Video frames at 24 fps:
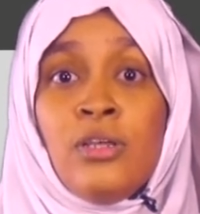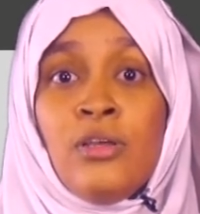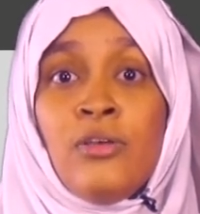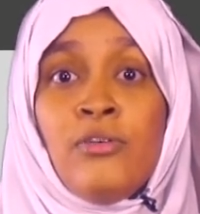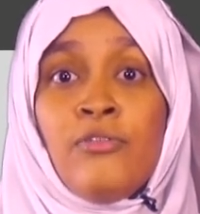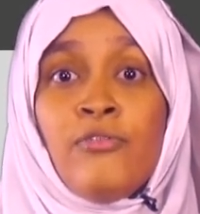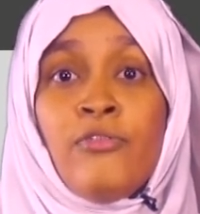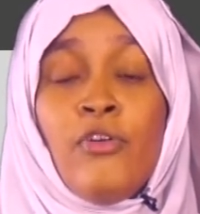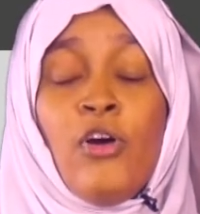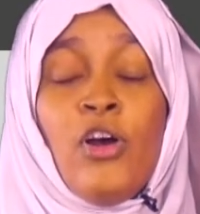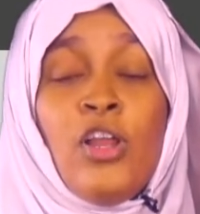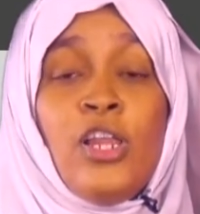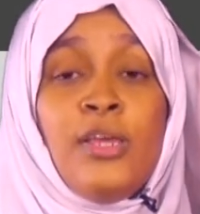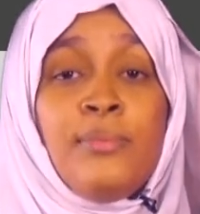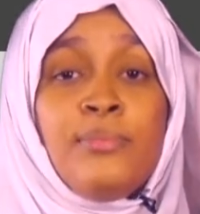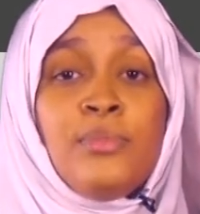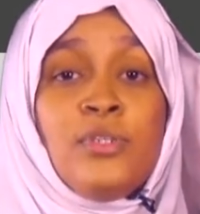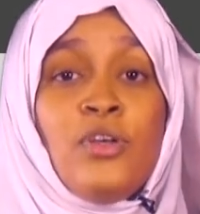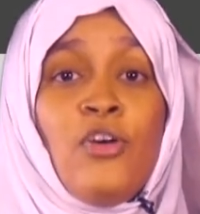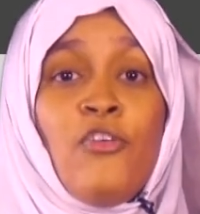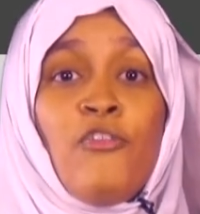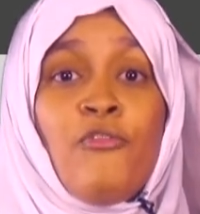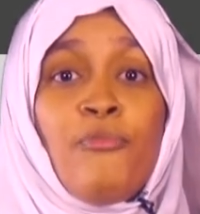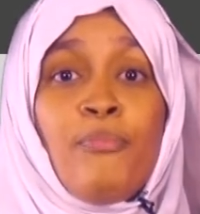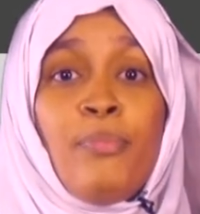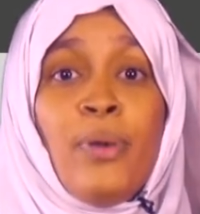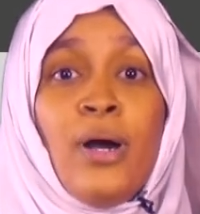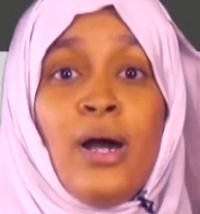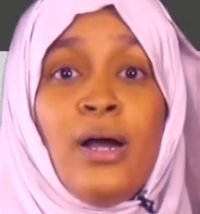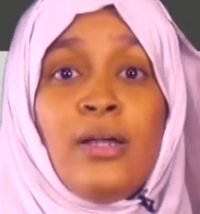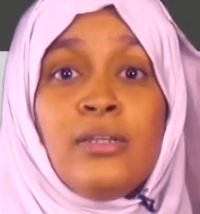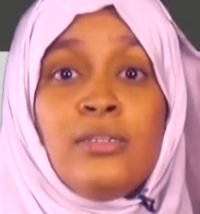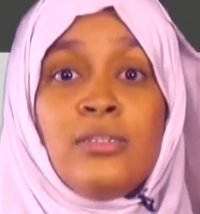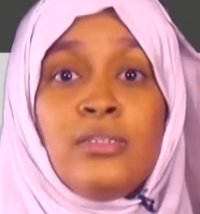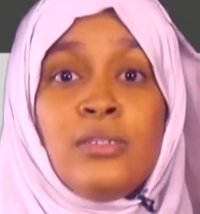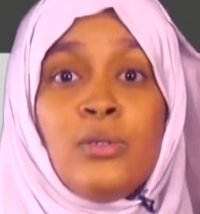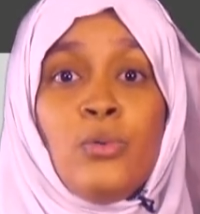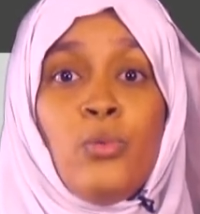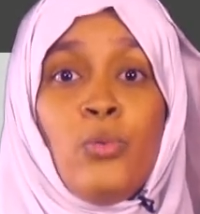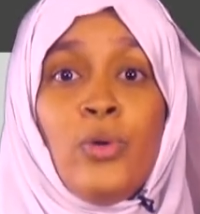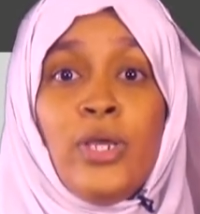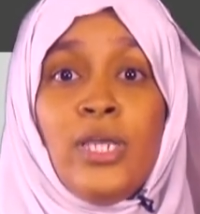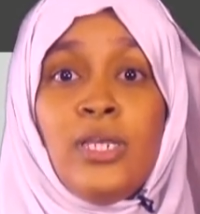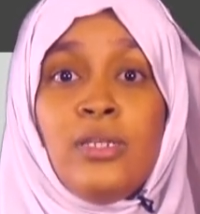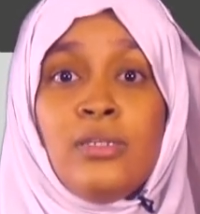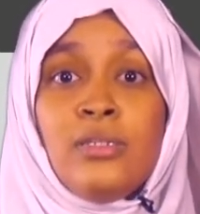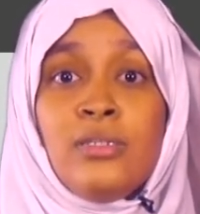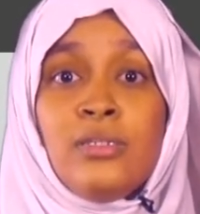forelimbs of birds'
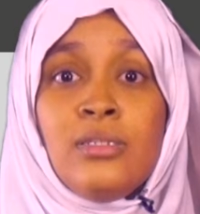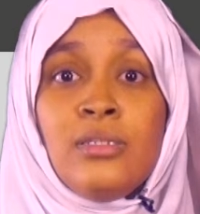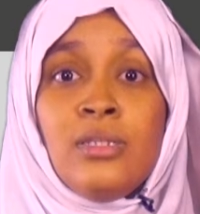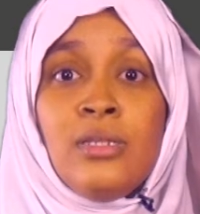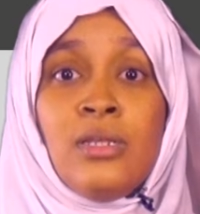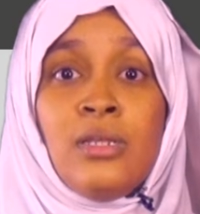wings